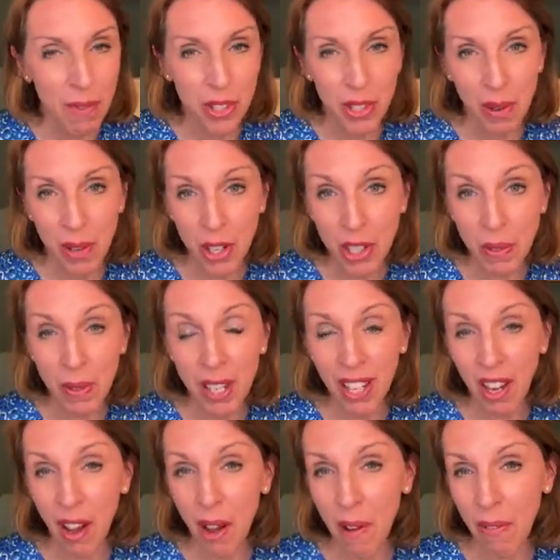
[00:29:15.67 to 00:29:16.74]
So I'm going to be
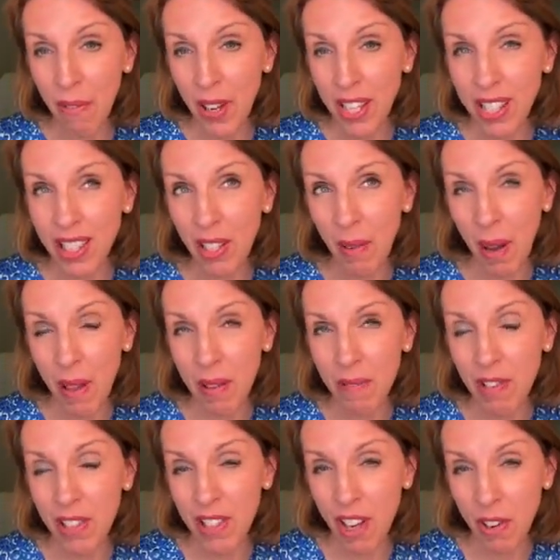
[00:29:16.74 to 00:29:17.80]
at Carfest,
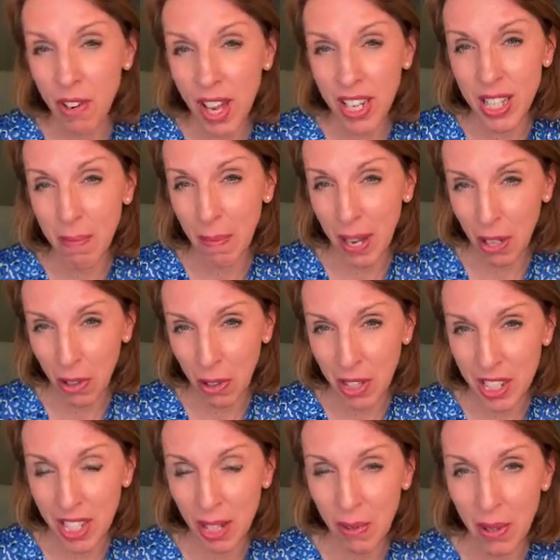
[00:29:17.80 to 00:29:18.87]
and it's bank
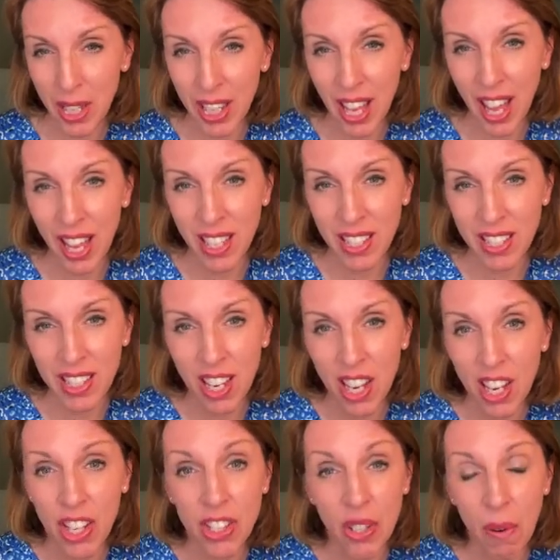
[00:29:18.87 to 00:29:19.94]
holiday weekend.
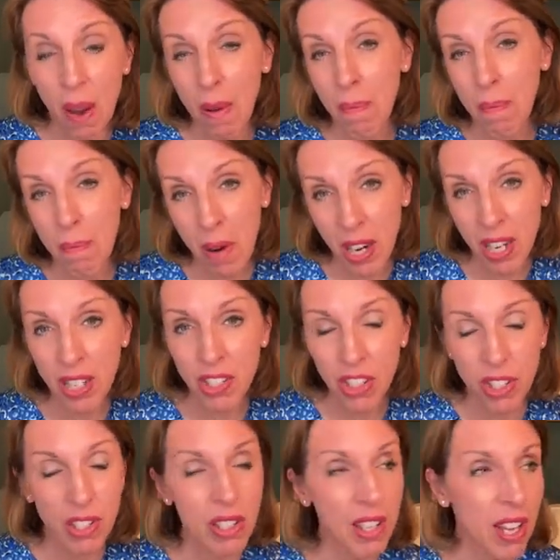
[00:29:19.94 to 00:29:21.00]
So I might
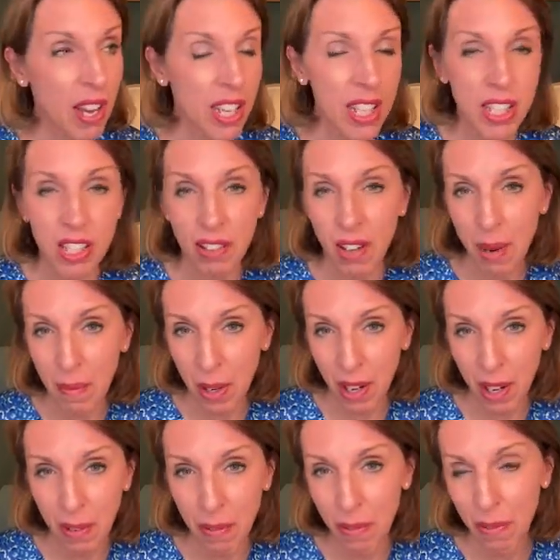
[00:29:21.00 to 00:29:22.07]
do the Instagram
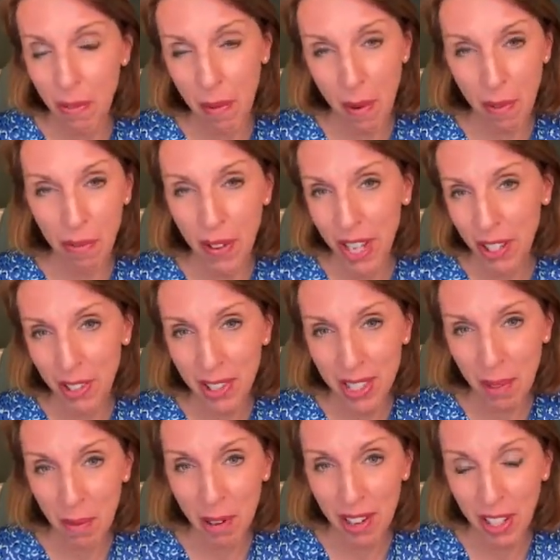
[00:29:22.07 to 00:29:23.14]
live from a
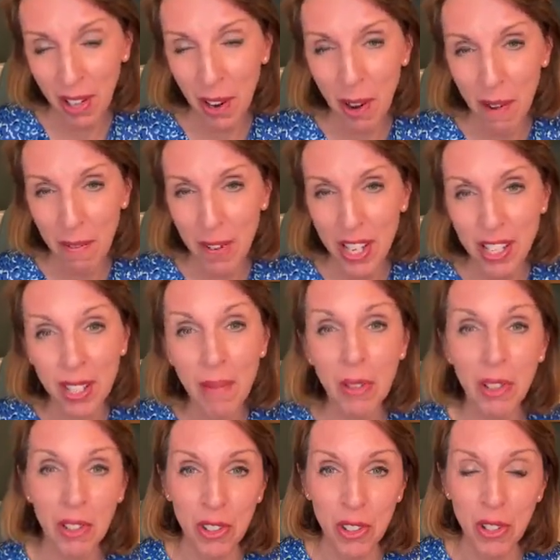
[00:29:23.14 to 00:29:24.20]
field somewhere in Carfest,
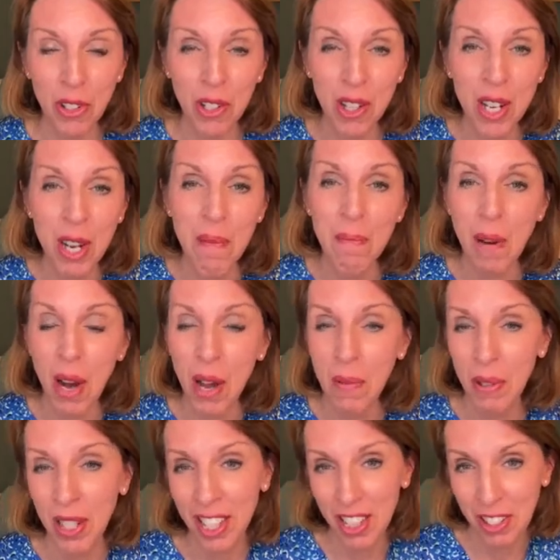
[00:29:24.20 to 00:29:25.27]
I'm not sure, but I
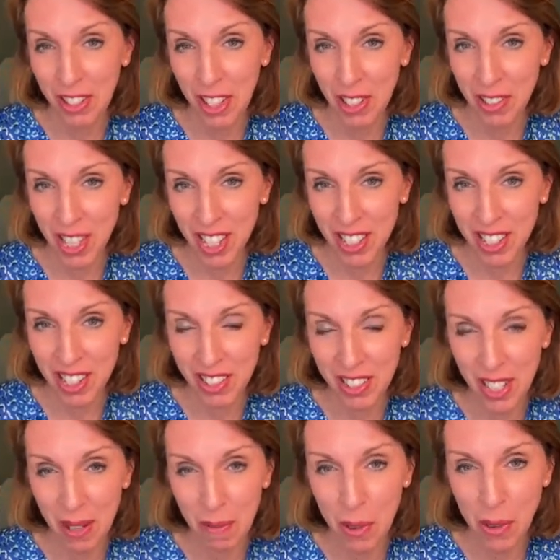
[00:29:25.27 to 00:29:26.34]
will let you know next
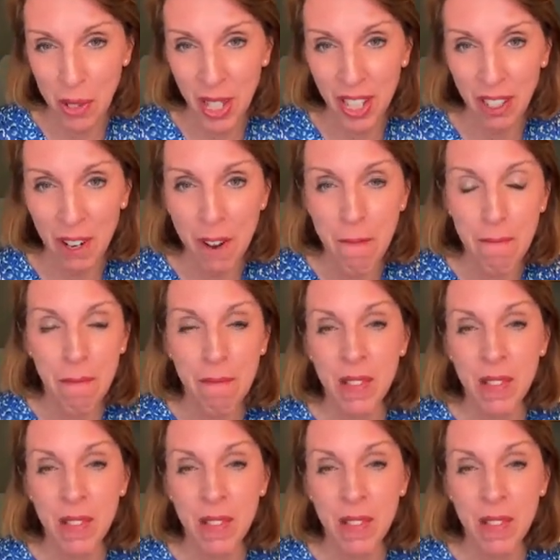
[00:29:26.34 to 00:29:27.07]
Sunday morning.